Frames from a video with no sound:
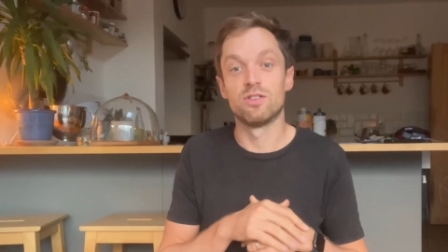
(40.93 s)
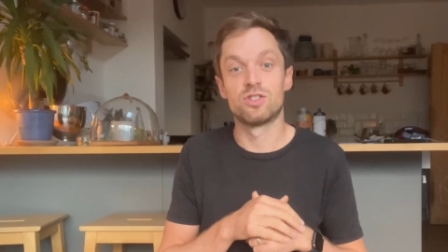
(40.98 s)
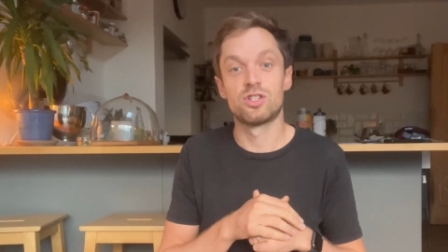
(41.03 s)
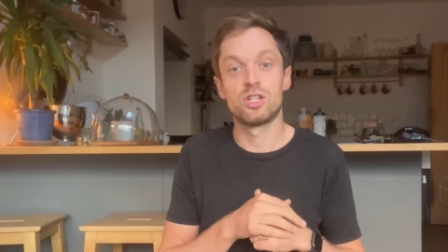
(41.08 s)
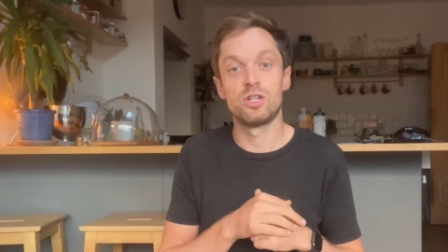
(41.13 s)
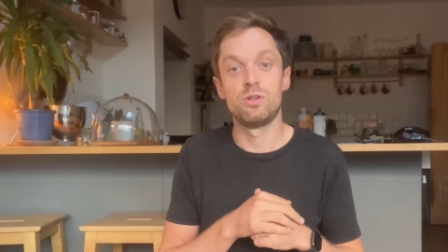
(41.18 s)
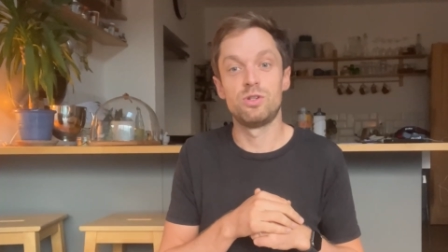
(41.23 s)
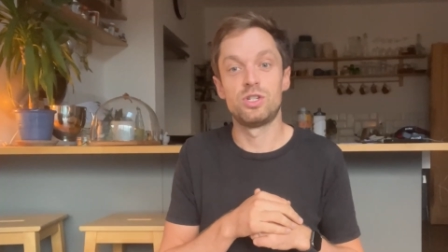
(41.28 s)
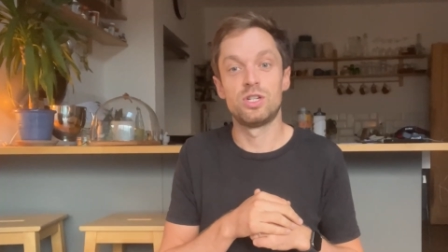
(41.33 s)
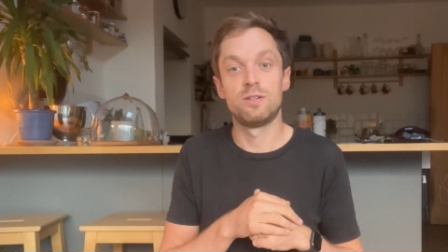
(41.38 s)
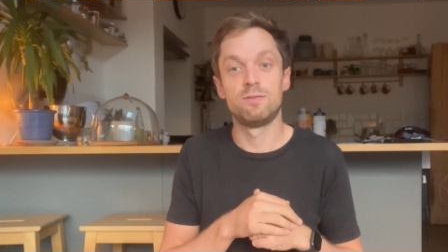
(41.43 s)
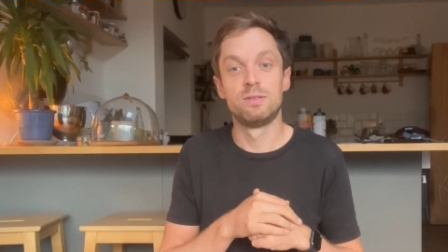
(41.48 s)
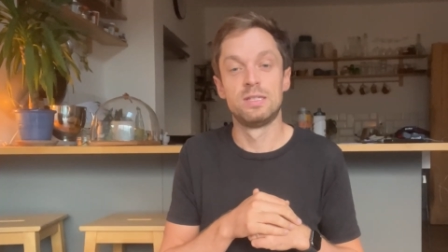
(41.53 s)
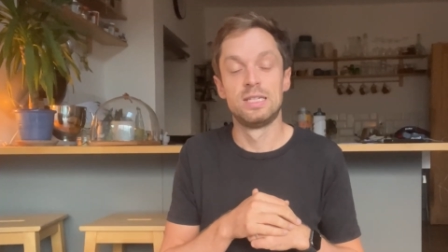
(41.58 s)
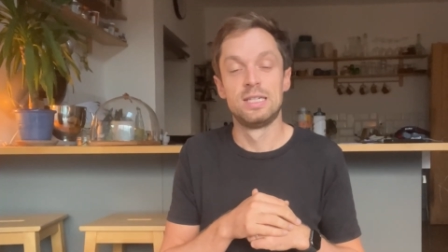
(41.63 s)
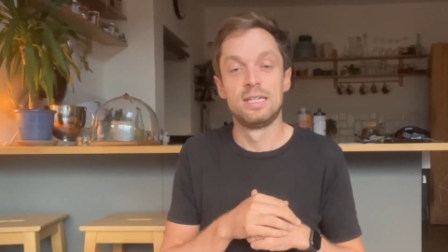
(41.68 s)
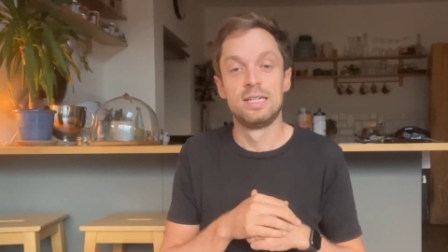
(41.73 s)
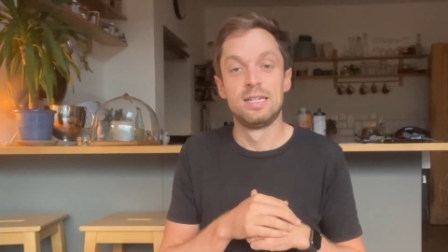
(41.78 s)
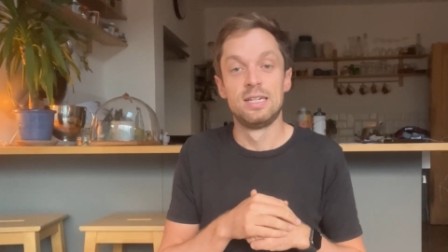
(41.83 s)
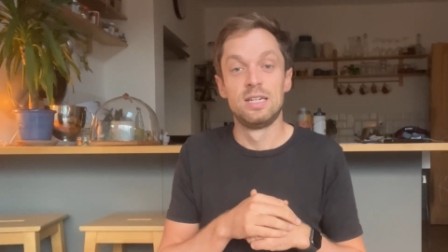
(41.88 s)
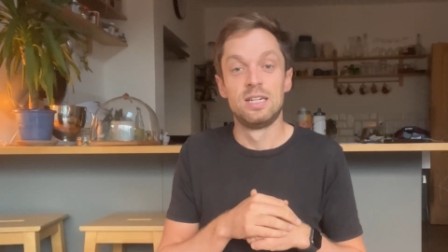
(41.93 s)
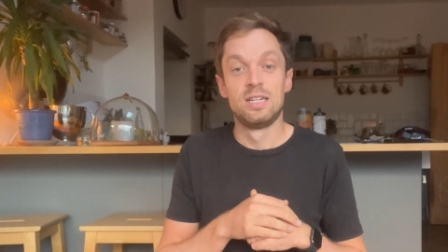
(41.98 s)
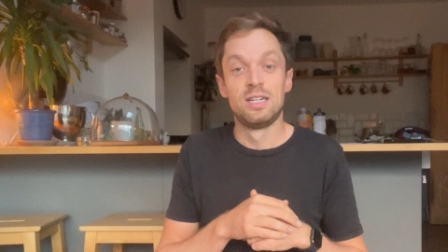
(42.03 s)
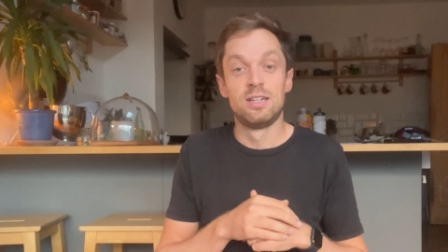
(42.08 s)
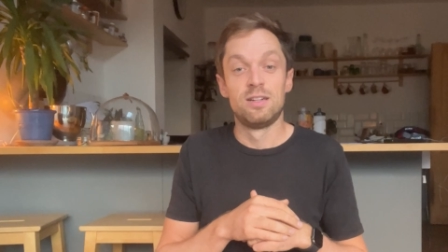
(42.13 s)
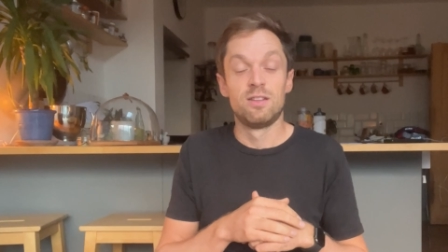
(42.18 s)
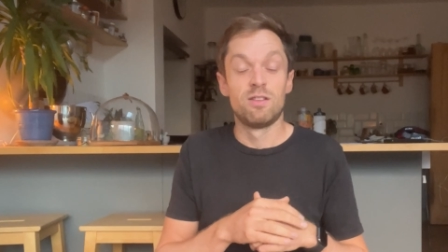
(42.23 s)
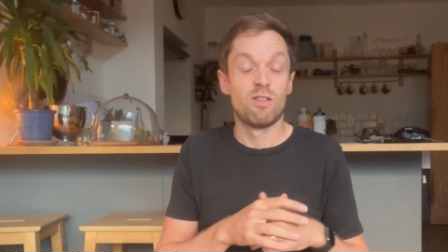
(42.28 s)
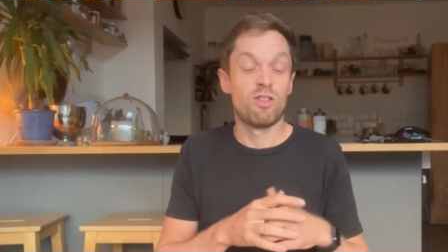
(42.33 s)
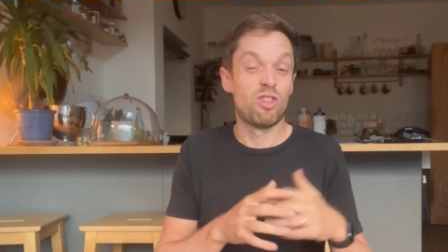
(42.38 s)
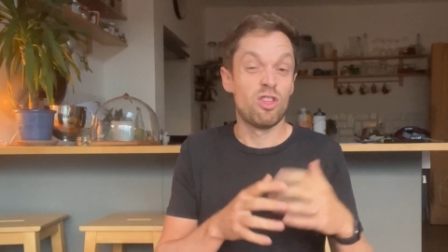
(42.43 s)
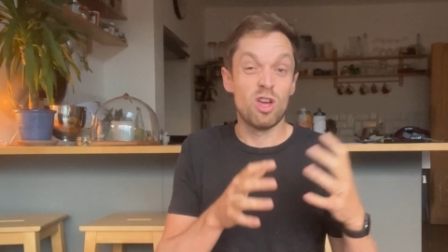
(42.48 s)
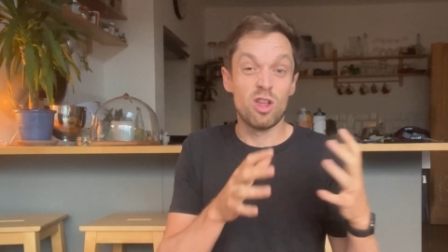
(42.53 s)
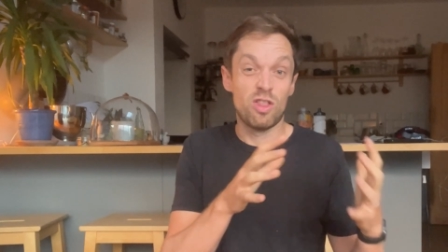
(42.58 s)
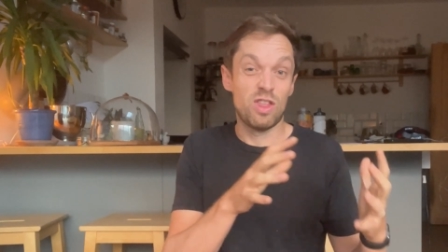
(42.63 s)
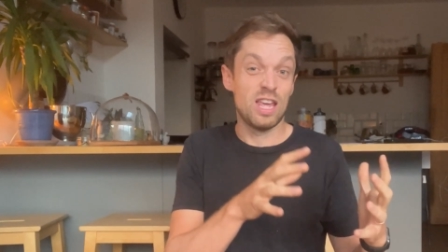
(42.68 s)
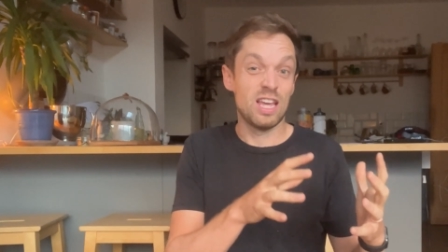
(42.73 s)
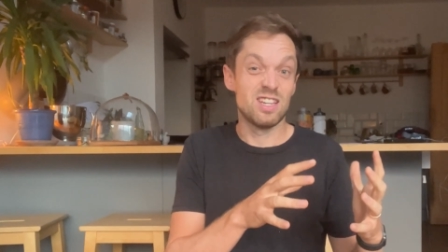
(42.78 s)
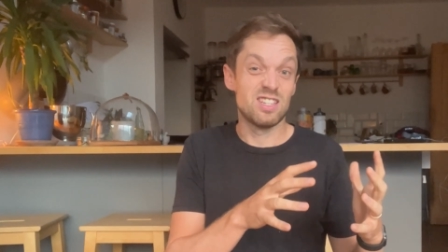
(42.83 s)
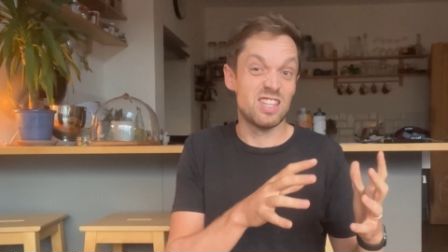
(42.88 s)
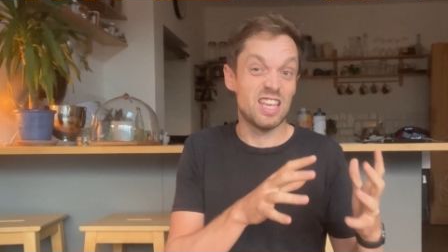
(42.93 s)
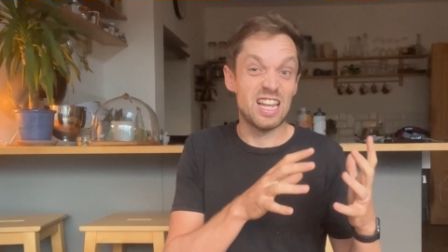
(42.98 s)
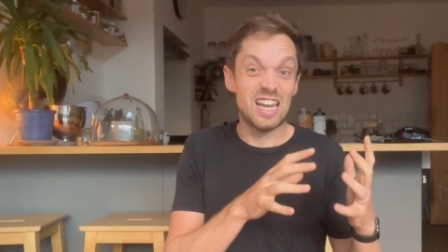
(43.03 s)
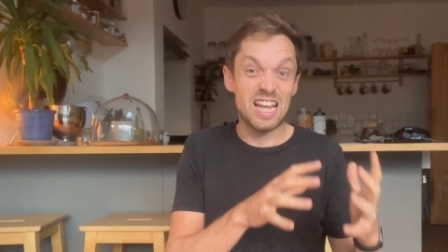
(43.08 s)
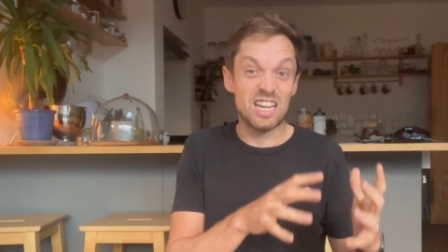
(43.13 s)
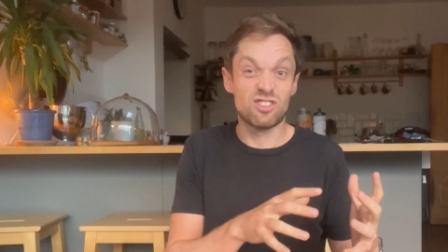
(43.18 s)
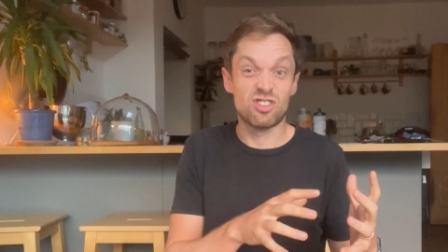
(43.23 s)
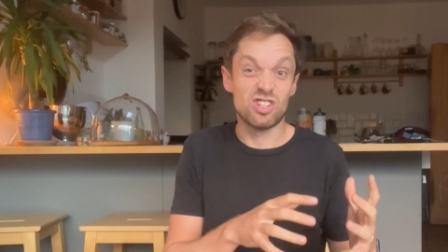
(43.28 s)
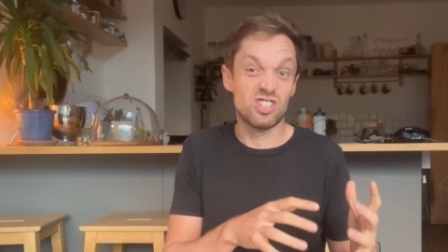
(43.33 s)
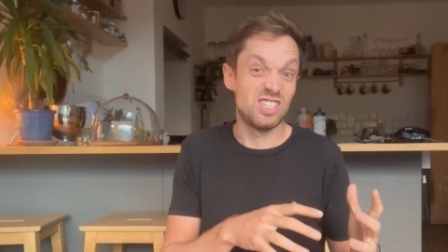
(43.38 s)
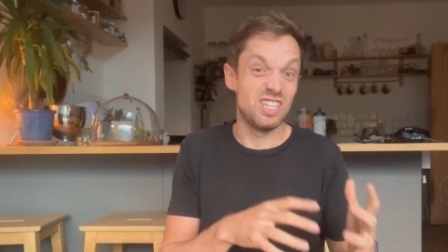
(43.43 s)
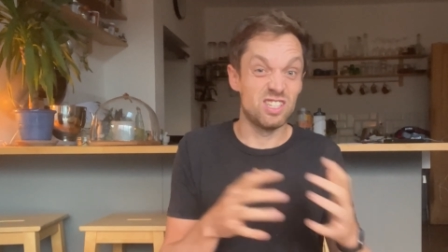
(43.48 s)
solution. The third thing is that electricity